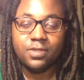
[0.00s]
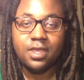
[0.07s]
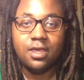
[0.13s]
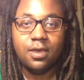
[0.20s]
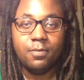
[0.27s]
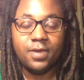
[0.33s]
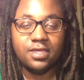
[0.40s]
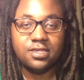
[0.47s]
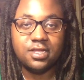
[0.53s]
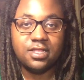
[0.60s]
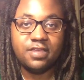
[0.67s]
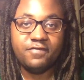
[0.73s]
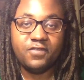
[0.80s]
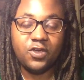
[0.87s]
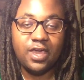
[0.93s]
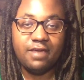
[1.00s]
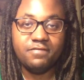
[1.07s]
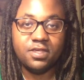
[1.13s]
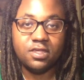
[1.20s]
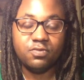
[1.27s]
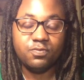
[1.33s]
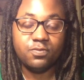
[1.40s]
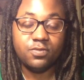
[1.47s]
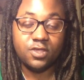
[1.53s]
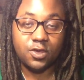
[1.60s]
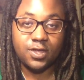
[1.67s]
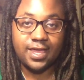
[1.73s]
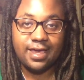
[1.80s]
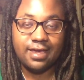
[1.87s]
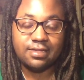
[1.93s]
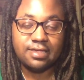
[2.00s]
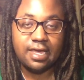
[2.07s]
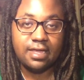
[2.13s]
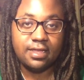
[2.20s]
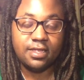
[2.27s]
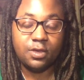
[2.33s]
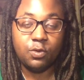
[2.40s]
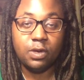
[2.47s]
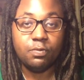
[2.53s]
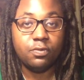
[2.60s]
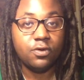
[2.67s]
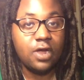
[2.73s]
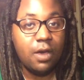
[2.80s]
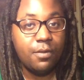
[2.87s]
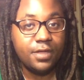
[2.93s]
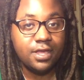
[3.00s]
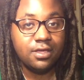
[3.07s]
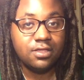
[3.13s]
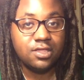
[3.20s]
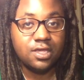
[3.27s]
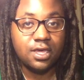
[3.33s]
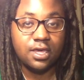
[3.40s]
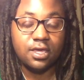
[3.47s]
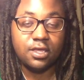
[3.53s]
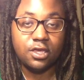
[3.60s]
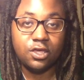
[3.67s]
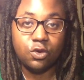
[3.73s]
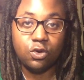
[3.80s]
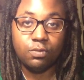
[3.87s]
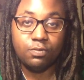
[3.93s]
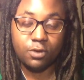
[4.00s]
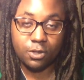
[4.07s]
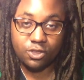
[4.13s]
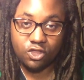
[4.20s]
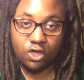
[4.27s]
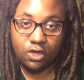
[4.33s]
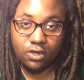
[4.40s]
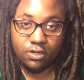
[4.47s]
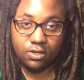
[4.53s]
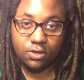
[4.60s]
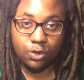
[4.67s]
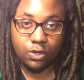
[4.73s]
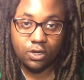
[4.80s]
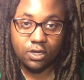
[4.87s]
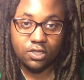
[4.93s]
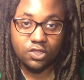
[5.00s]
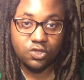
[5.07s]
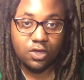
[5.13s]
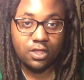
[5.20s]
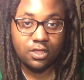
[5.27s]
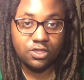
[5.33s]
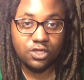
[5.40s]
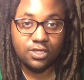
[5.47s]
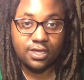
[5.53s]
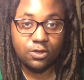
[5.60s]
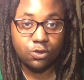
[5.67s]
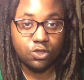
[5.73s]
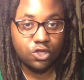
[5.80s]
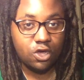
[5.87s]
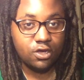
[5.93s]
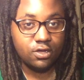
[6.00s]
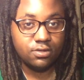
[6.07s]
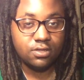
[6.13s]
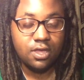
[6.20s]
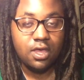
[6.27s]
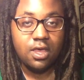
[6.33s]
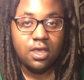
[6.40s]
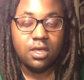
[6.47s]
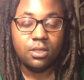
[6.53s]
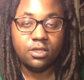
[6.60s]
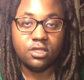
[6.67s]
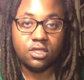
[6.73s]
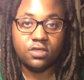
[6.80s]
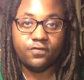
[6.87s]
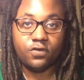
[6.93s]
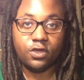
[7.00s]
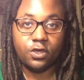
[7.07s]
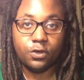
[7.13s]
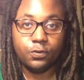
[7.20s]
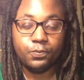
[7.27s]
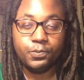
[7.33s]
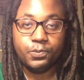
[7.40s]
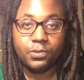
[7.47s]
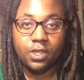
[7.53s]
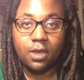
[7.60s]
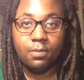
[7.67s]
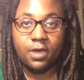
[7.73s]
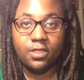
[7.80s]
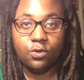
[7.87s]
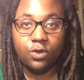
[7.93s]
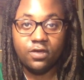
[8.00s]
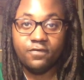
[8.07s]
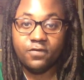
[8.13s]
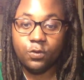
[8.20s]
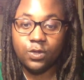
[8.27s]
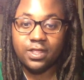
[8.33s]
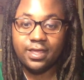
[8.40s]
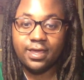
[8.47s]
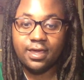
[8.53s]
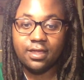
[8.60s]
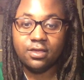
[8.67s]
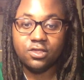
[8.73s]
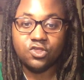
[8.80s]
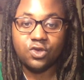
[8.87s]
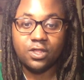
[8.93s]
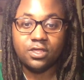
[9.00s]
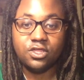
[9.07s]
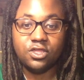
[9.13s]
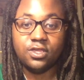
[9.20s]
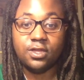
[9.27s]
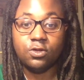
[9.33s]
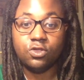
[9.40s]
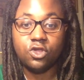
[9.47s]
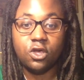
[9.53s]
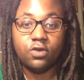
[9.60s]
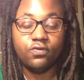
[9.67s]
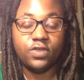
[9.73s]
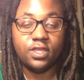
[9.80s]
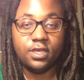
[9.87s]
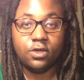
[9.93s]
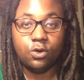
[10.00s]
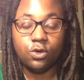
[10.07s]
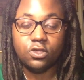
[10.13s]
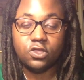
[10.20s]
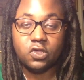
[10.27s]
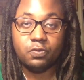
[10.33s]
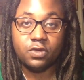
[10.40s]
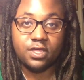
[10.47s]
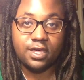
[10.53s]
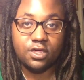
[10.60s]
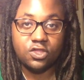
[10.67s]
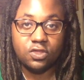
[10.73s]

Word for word: Basically, if you have this zodiac sign anywhere prominent in your birth chart or astrology natal chart, this is for you. By the way, if you would like an astrology natal chart reading or interpretation,